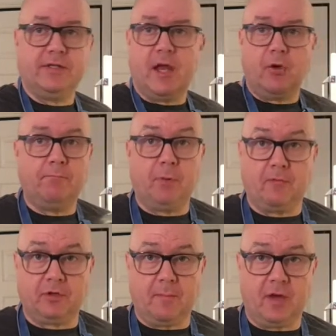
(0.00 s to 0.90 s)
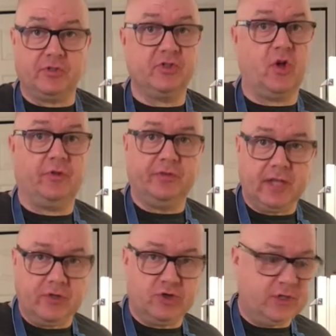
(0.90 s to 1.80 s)
down. Perfect amount of salt. Nice
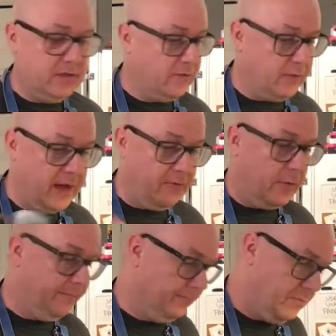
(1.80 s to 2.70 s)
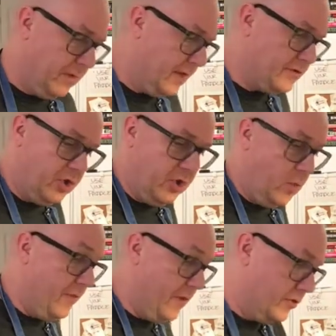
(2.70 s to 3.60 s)
cheesy flavor. That's going to go
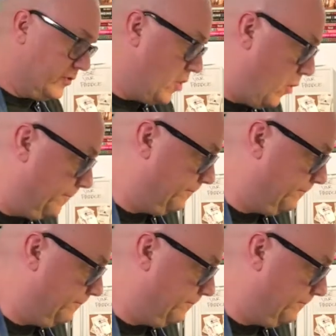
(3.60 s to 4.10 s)
in there. So,